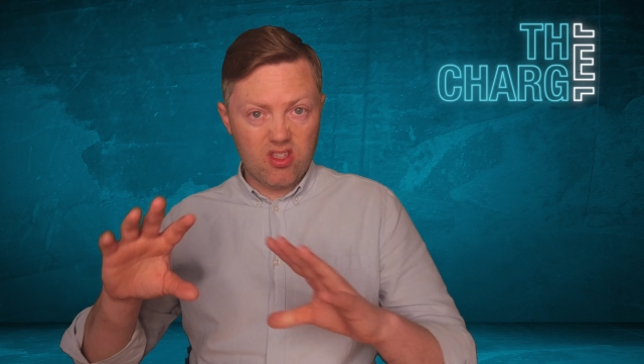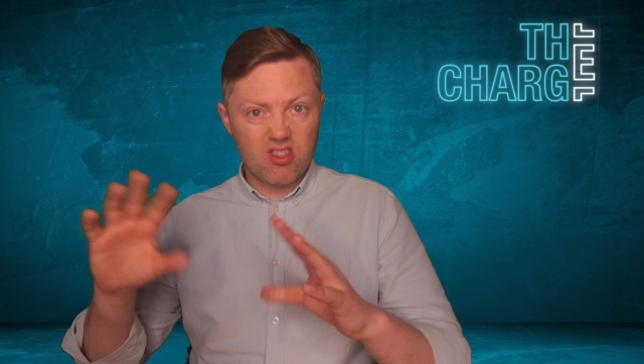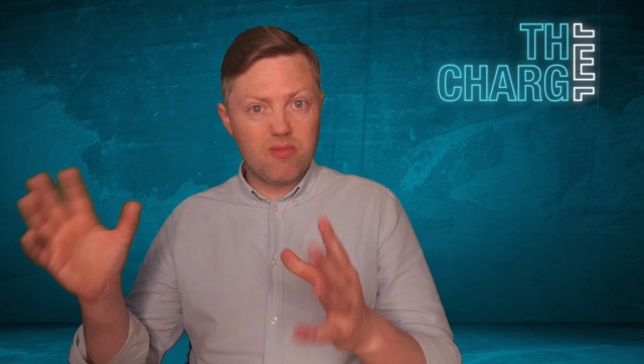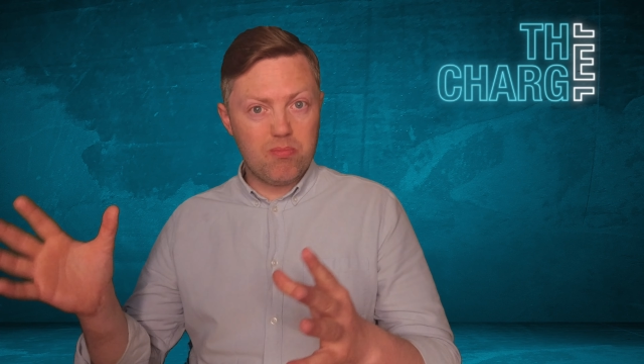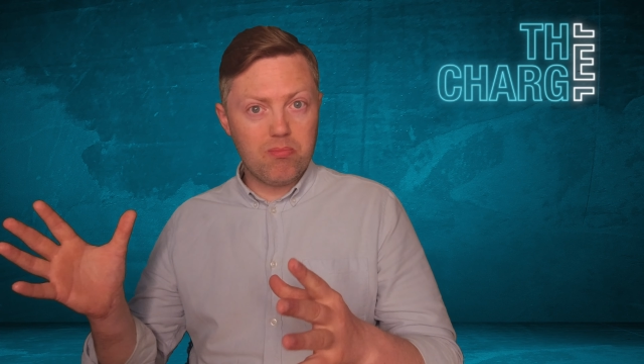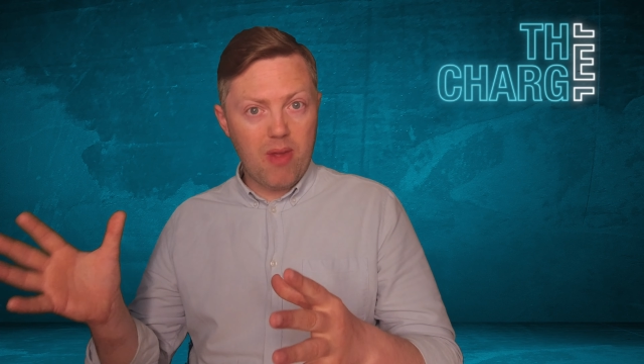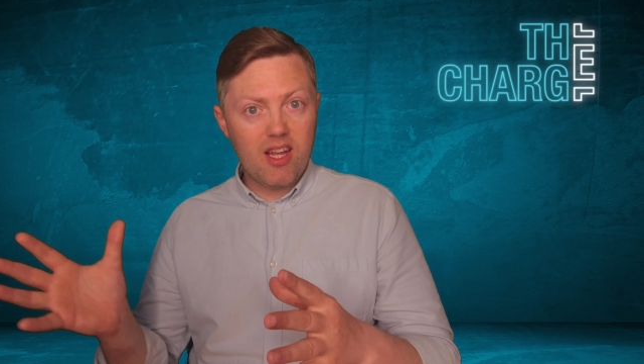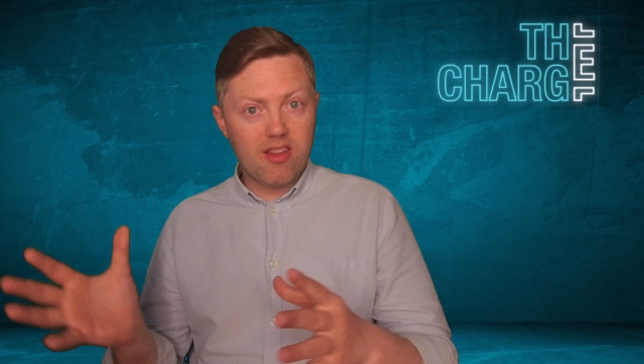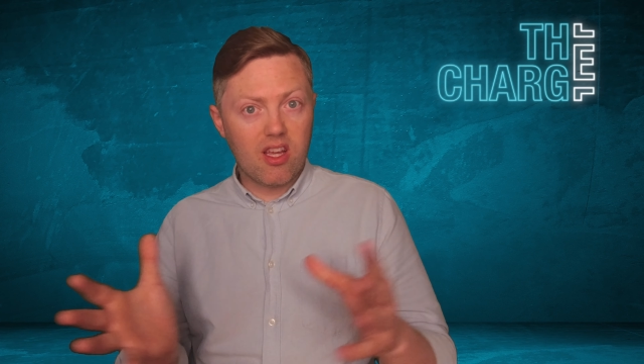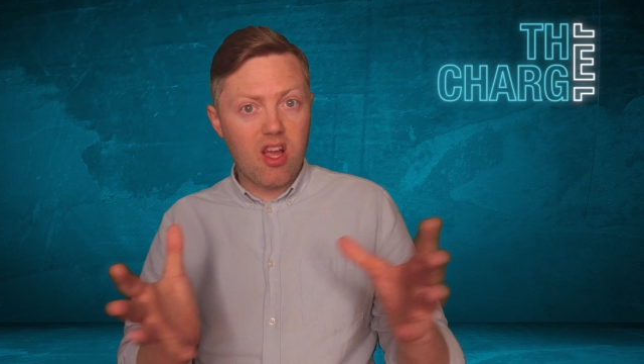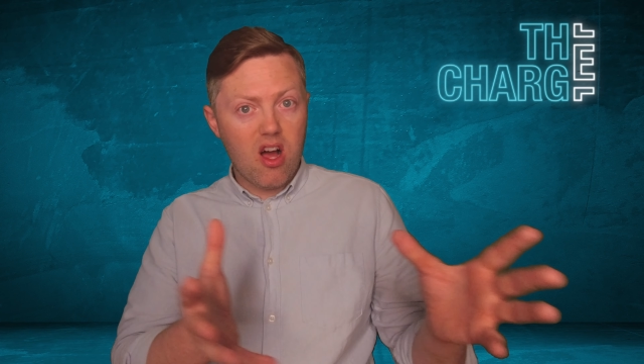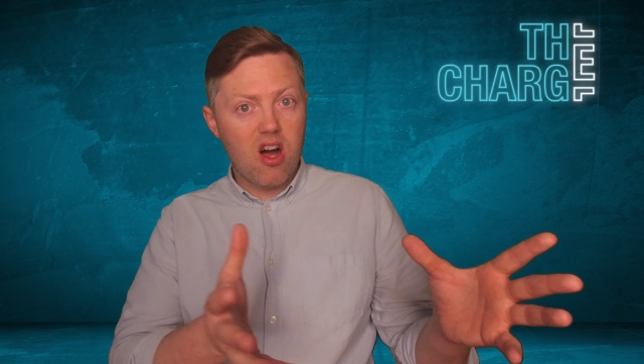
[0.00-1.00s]
just made
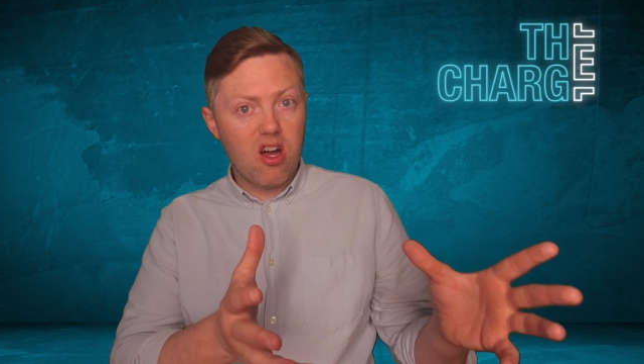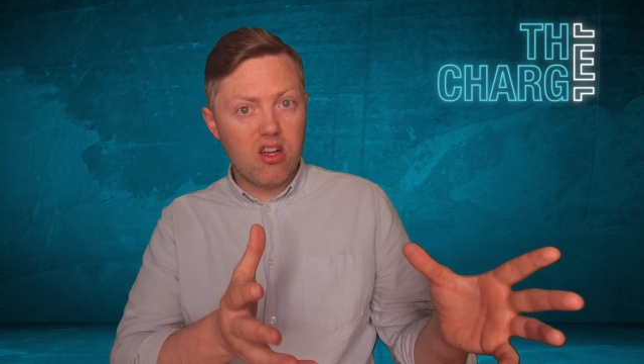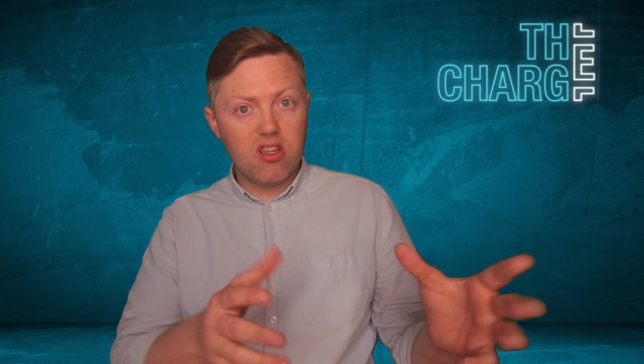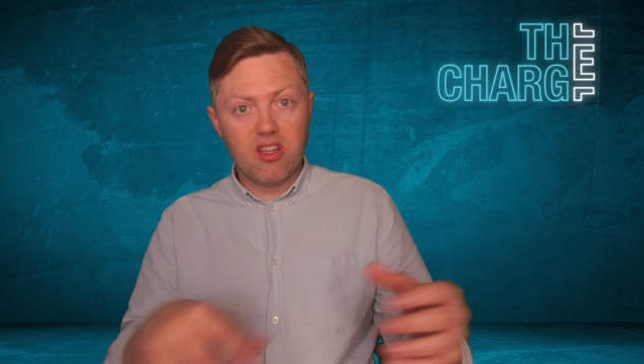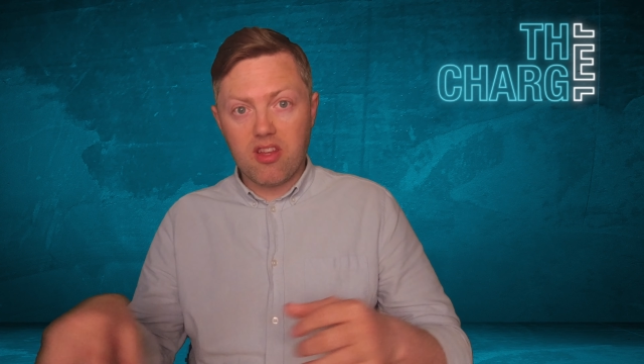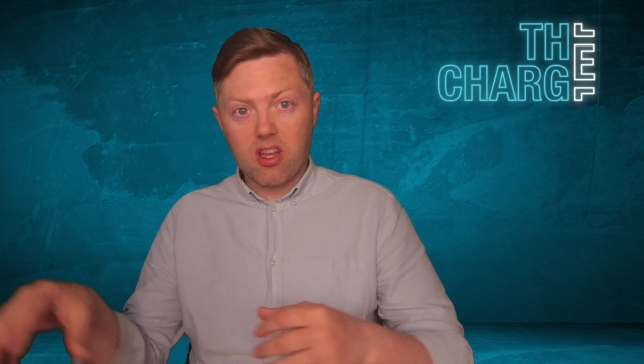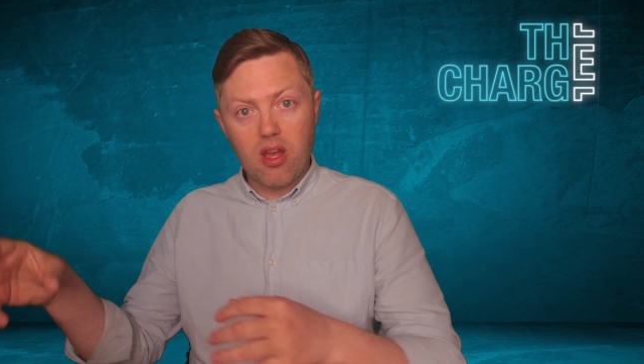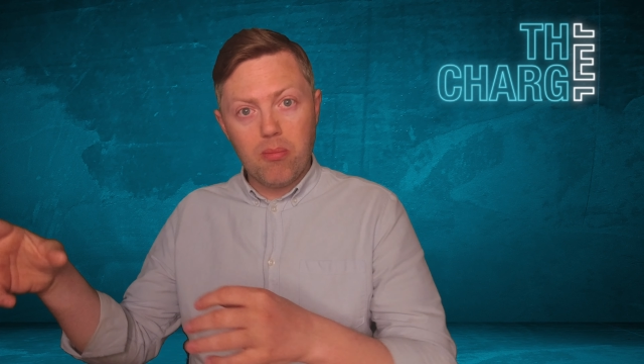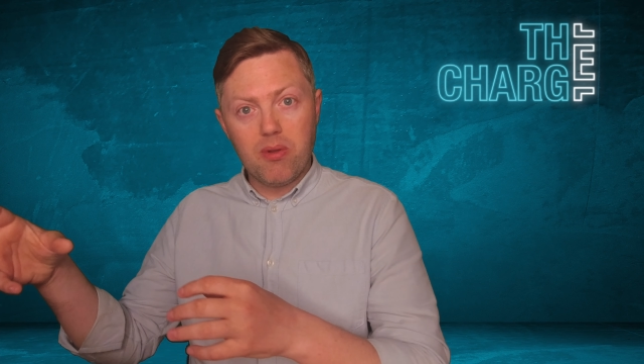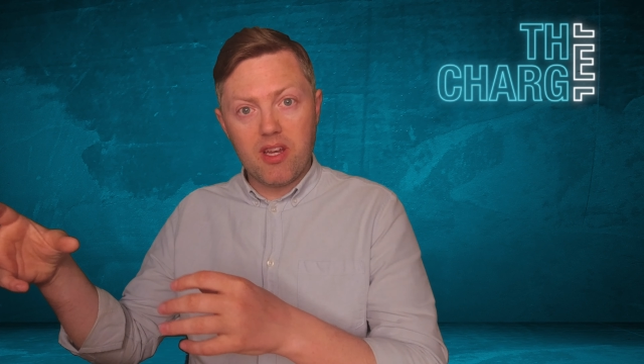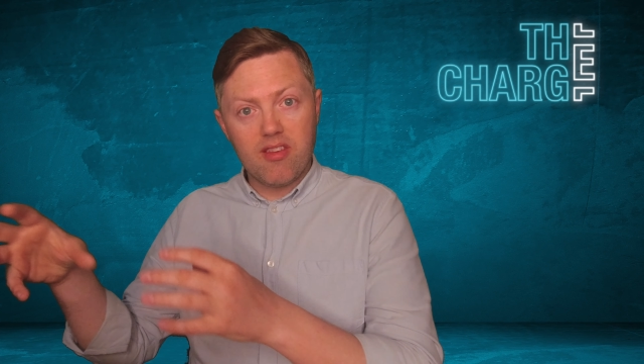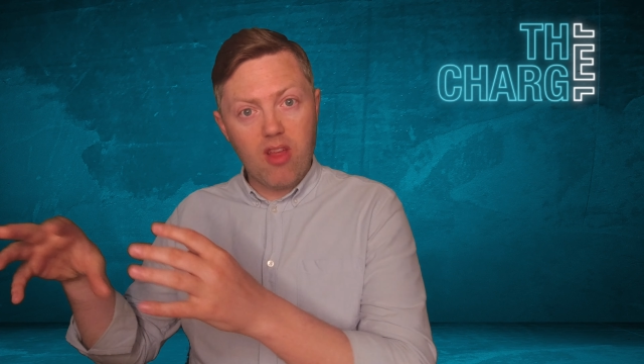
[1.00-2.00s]
the car, and the
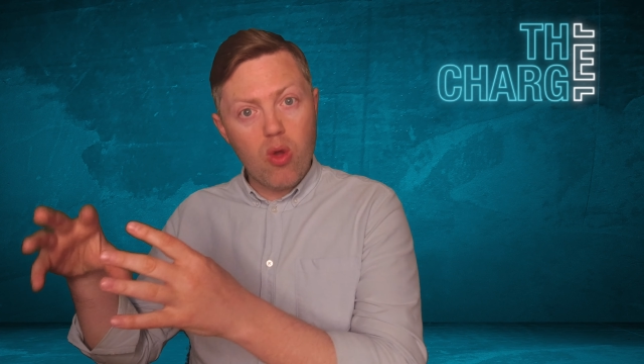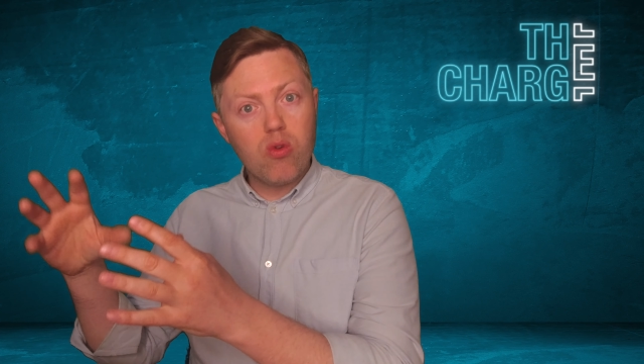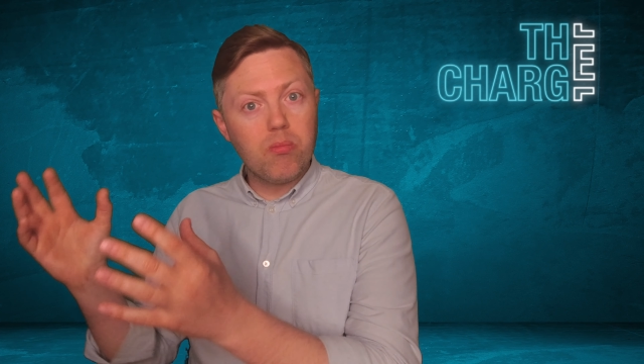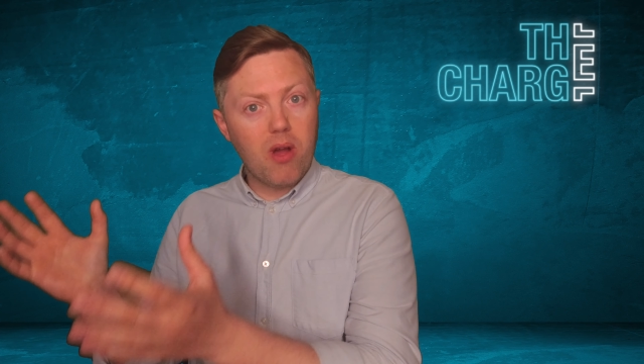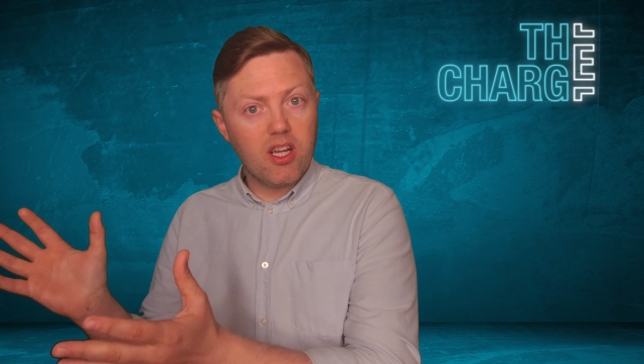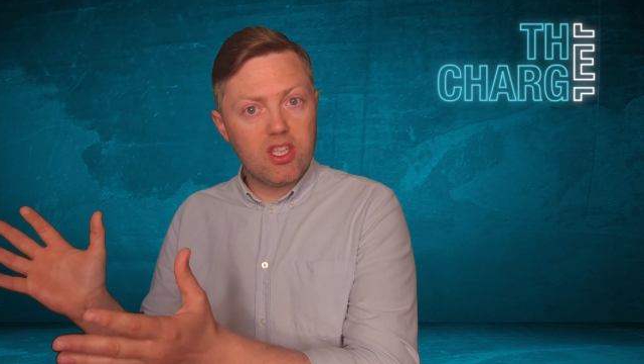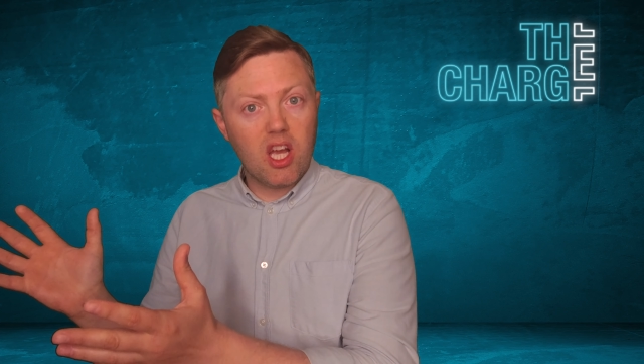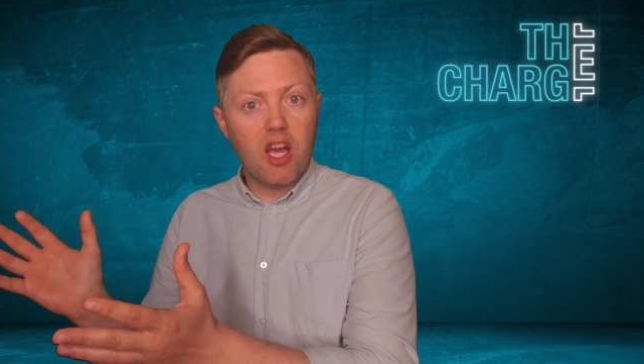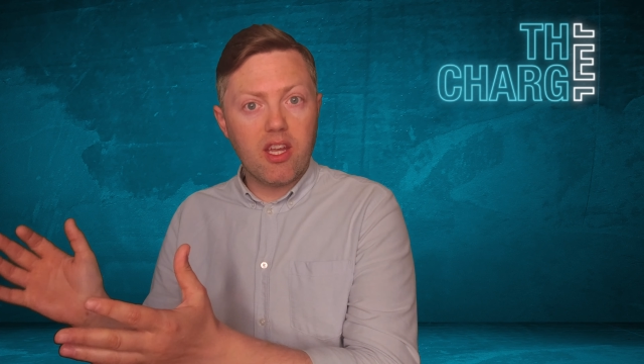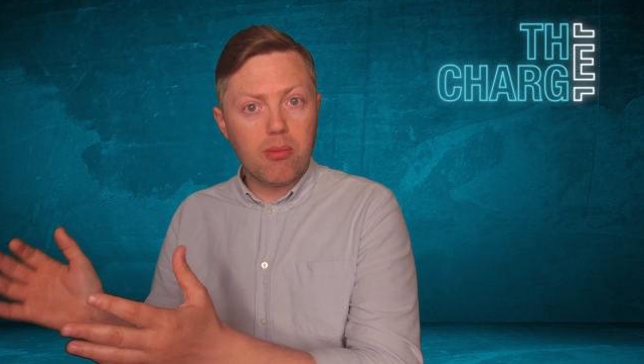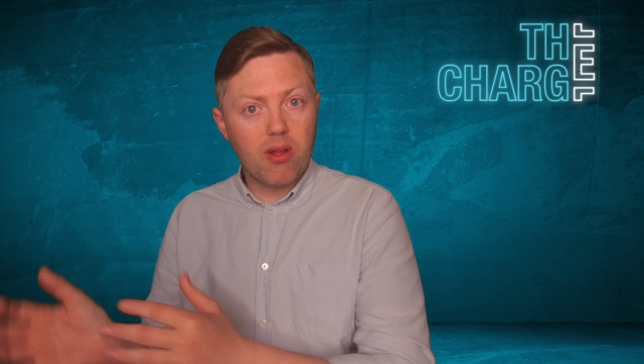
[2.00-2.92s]
company is owned by China,